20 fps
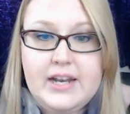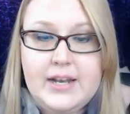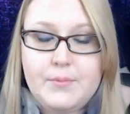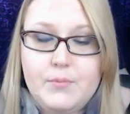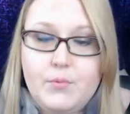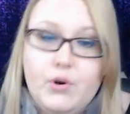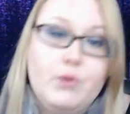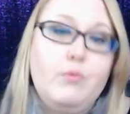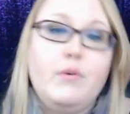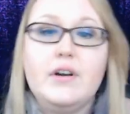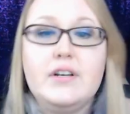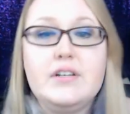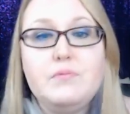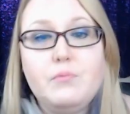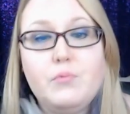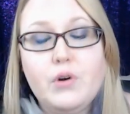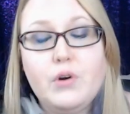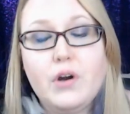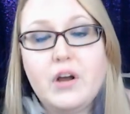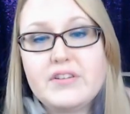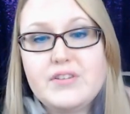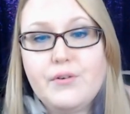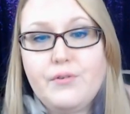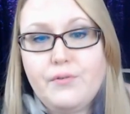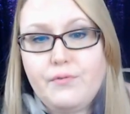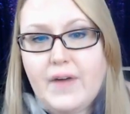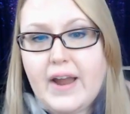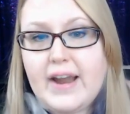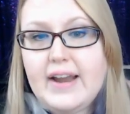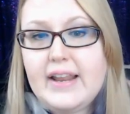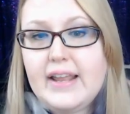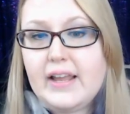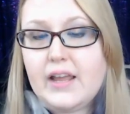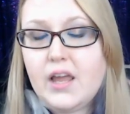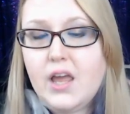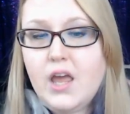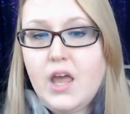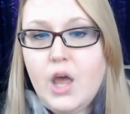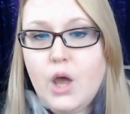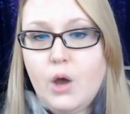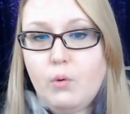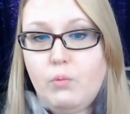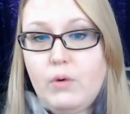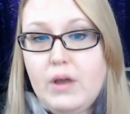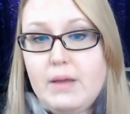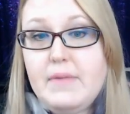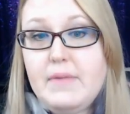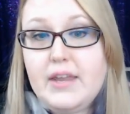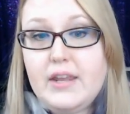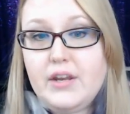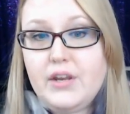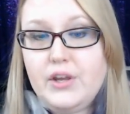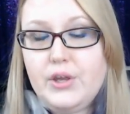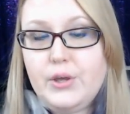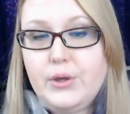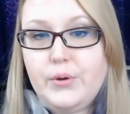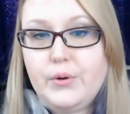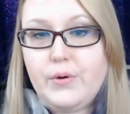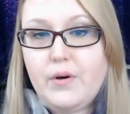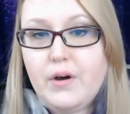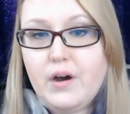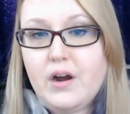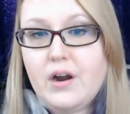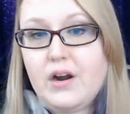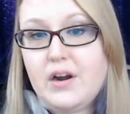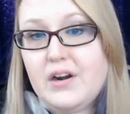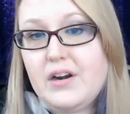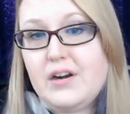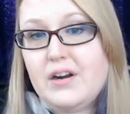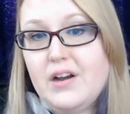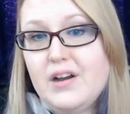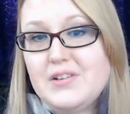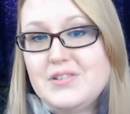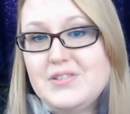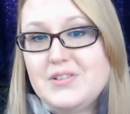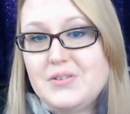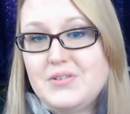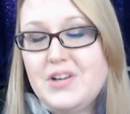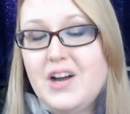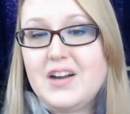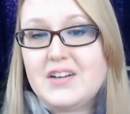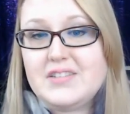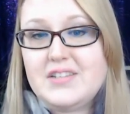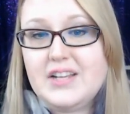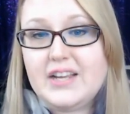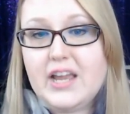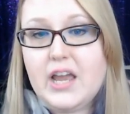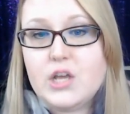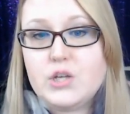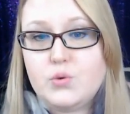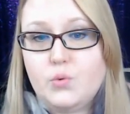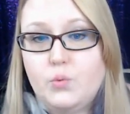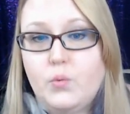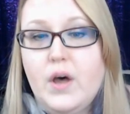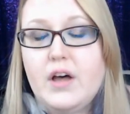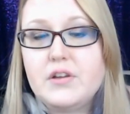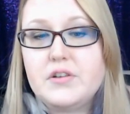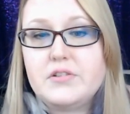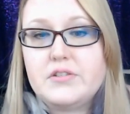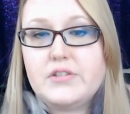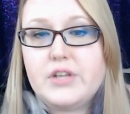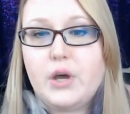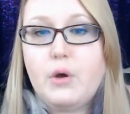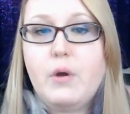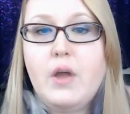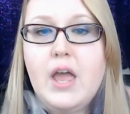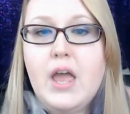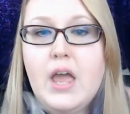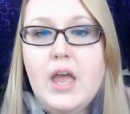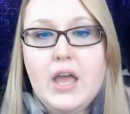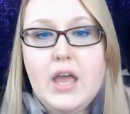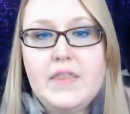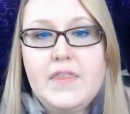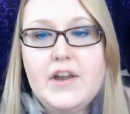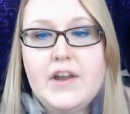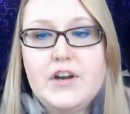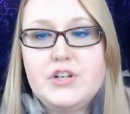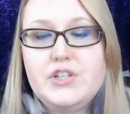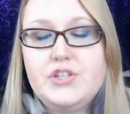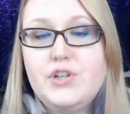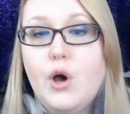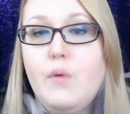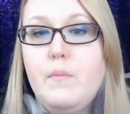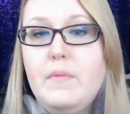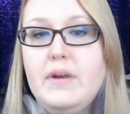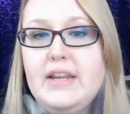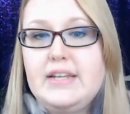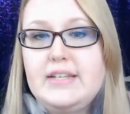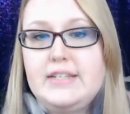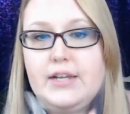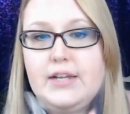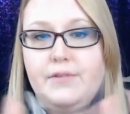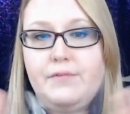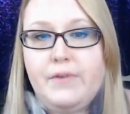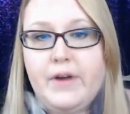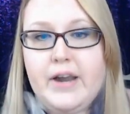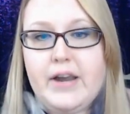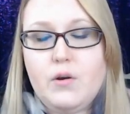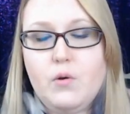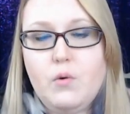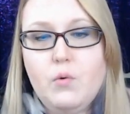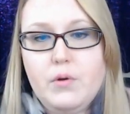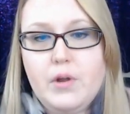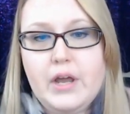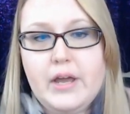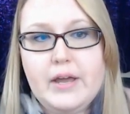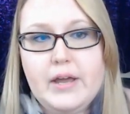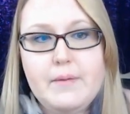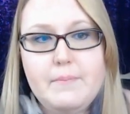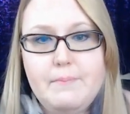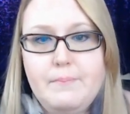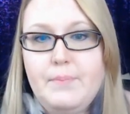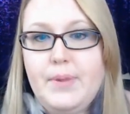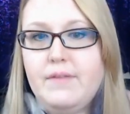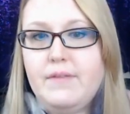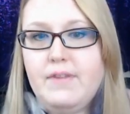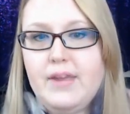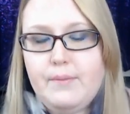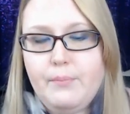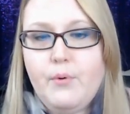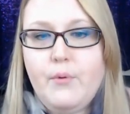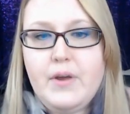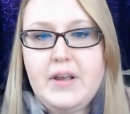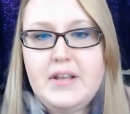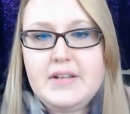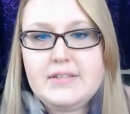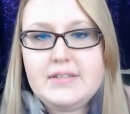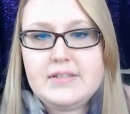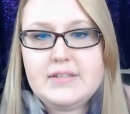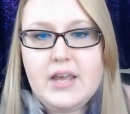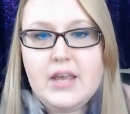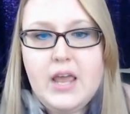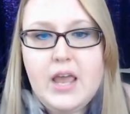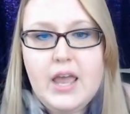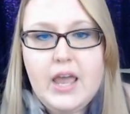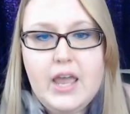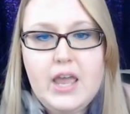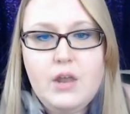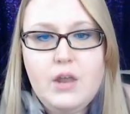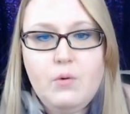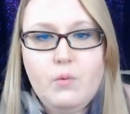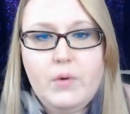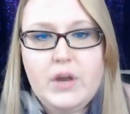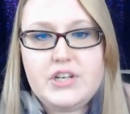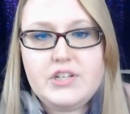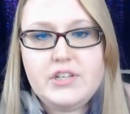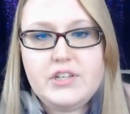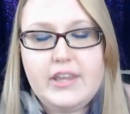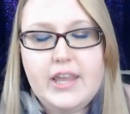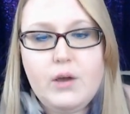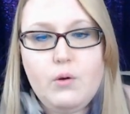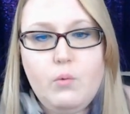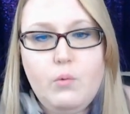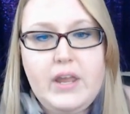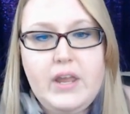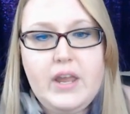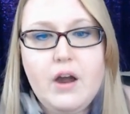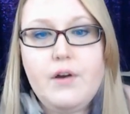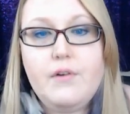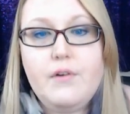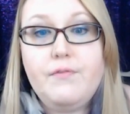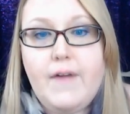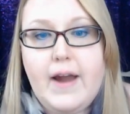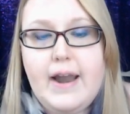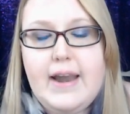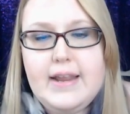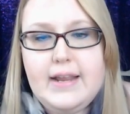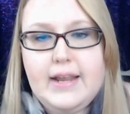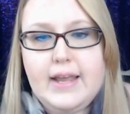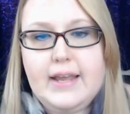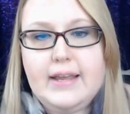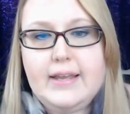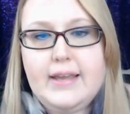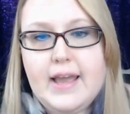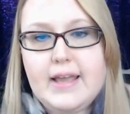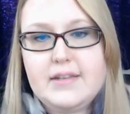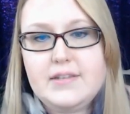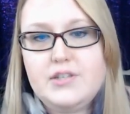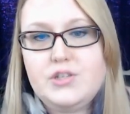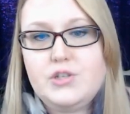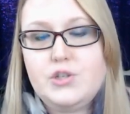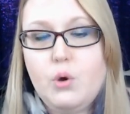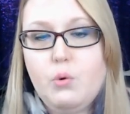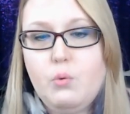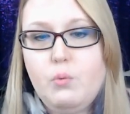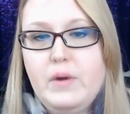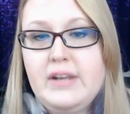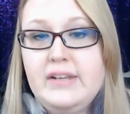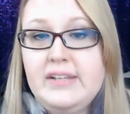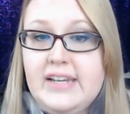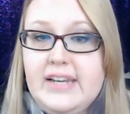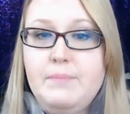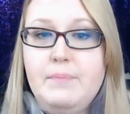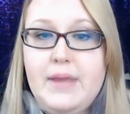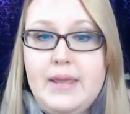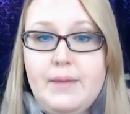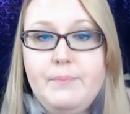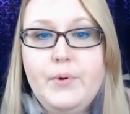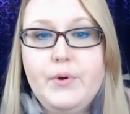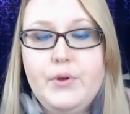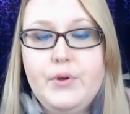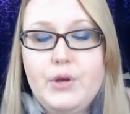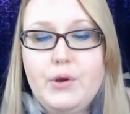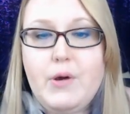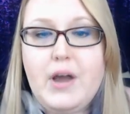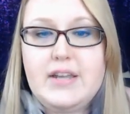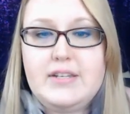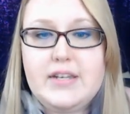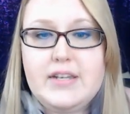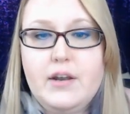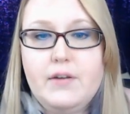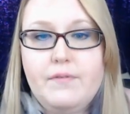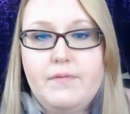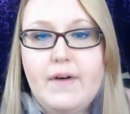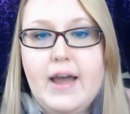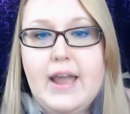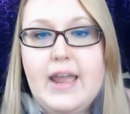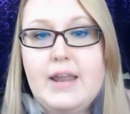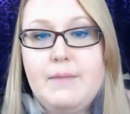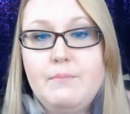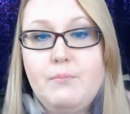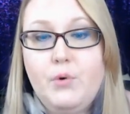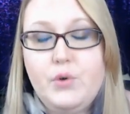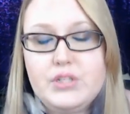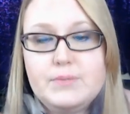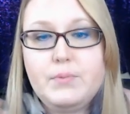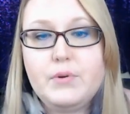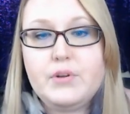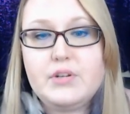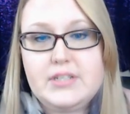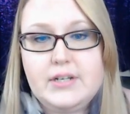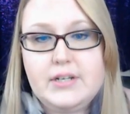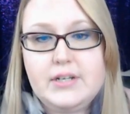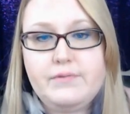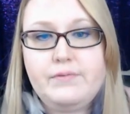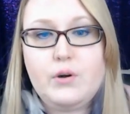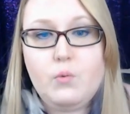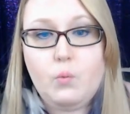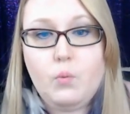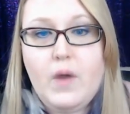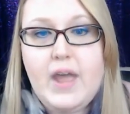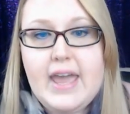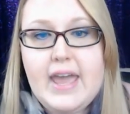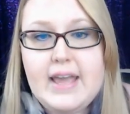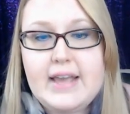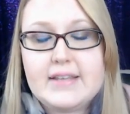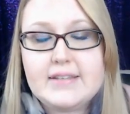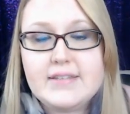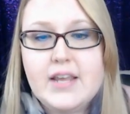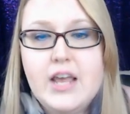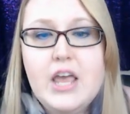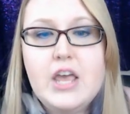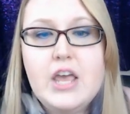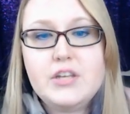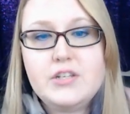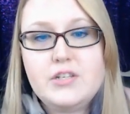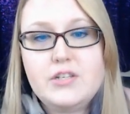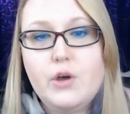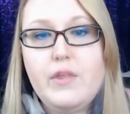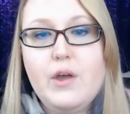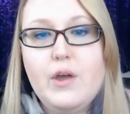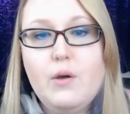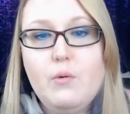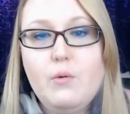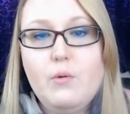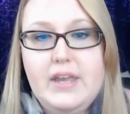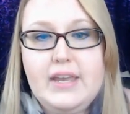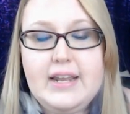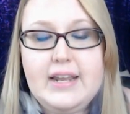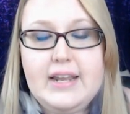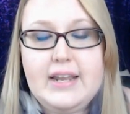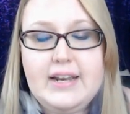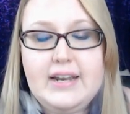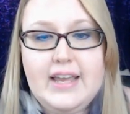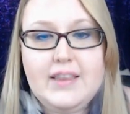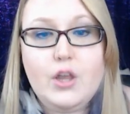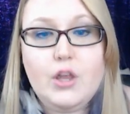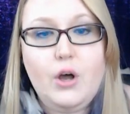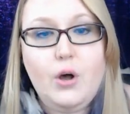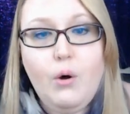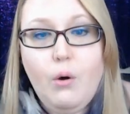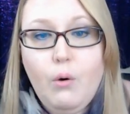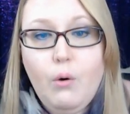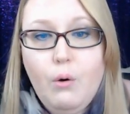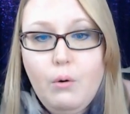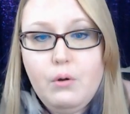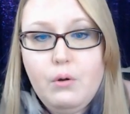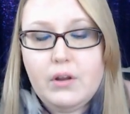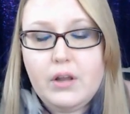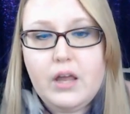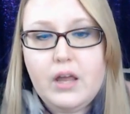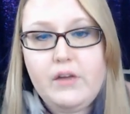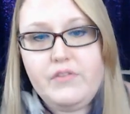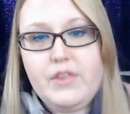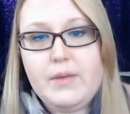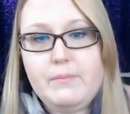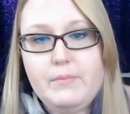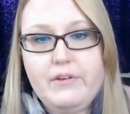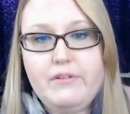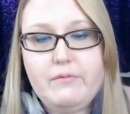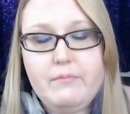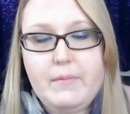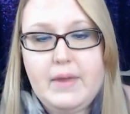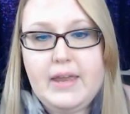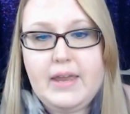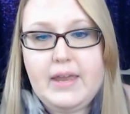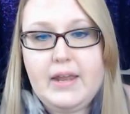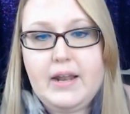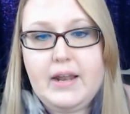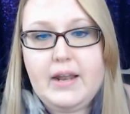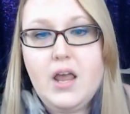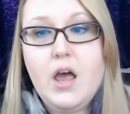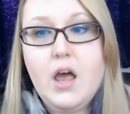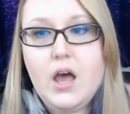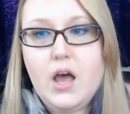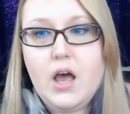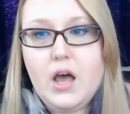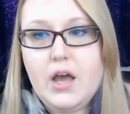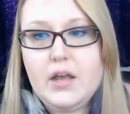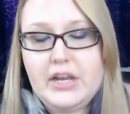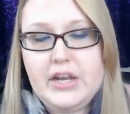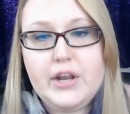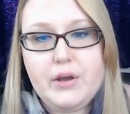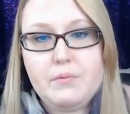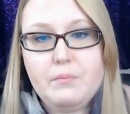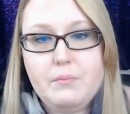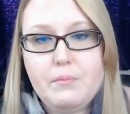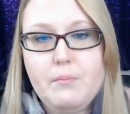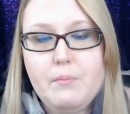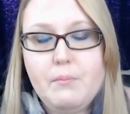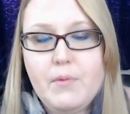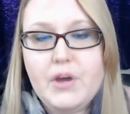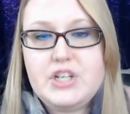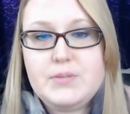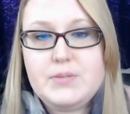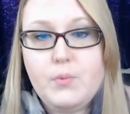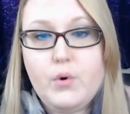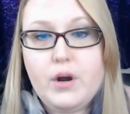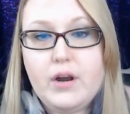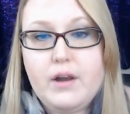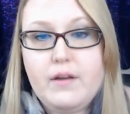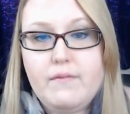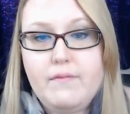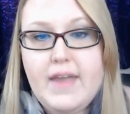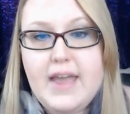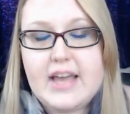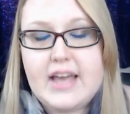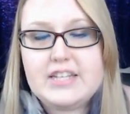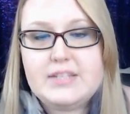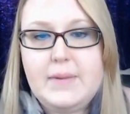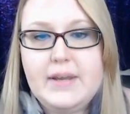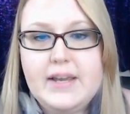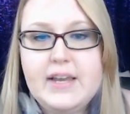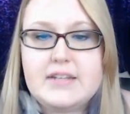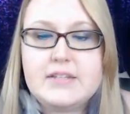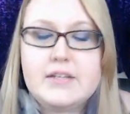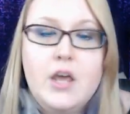anymore we're we're also fighting women who are also toxic as well so there's so many different um, pivot points in which that we are fighting against so we need people who identify in multiple different ways so that we can get the whole of the movement uh, you know much more advanced because